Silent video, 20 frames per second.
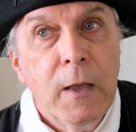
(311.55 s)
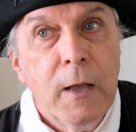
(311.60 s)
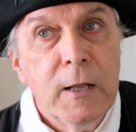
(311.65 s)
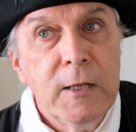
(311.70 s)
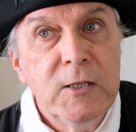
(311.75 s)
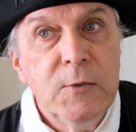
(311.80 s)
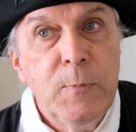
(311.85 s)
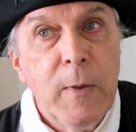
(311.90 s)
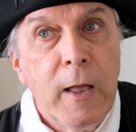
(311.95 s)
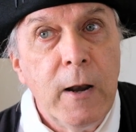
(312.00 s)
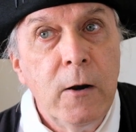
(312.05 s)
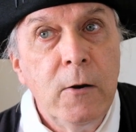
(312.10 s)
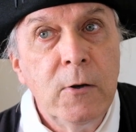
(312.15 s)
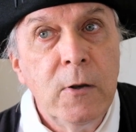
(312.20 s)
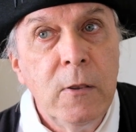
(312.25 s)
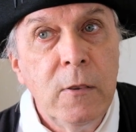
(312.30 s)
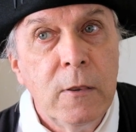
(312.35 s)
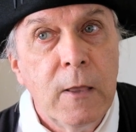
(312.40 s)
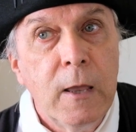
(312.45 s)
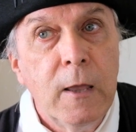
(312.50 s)
It's better
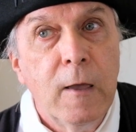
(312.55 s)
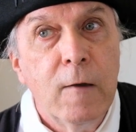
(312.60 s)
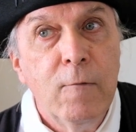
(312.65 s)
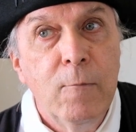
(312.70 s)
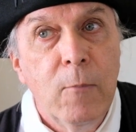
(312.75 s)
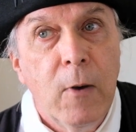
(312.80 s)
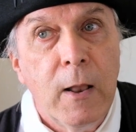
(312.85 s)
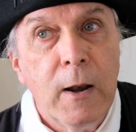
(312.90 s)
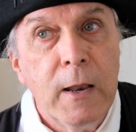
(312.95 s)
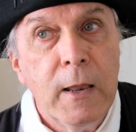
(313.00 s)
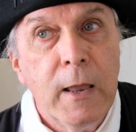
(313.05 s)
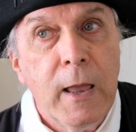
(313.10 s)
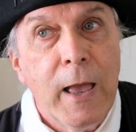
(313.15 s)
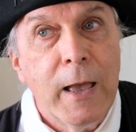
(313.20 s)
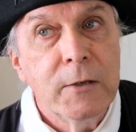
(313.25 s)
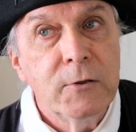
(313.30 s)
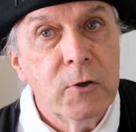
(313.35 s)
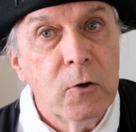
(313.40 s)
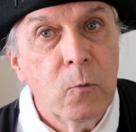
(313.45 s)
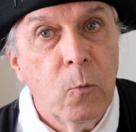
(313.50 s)
to think of money
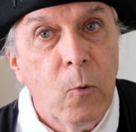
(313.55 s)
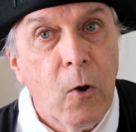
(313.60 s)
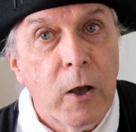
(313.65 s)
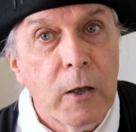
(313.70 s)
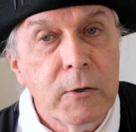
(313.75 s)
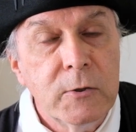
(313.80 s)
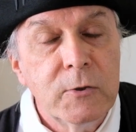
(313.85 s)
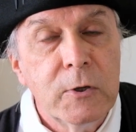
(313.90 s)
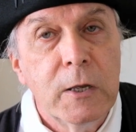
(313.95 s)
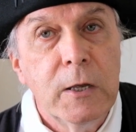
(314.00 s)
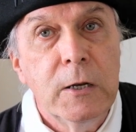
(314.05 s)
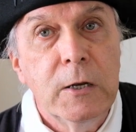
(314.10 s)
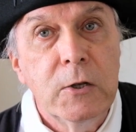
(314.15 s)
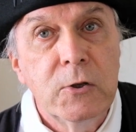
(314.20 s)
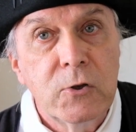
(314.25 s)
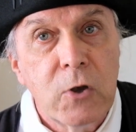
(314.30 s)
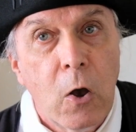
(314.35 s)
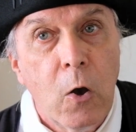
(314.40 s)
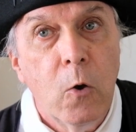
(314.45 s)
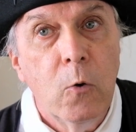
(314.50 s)
as it was in
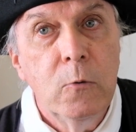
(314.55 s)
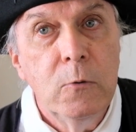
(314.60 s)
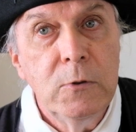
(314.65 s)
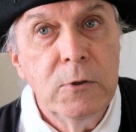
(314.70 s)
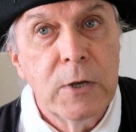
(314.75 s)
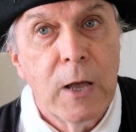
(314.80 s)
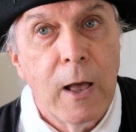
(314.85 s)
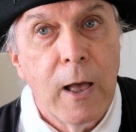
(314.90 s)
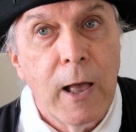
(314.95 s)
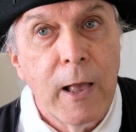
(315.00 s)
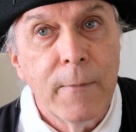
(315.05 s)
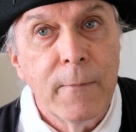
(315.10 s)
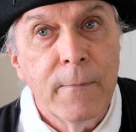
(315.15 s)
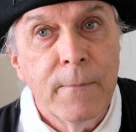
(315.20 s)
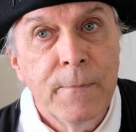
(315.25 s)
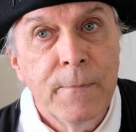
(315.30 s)
its own time.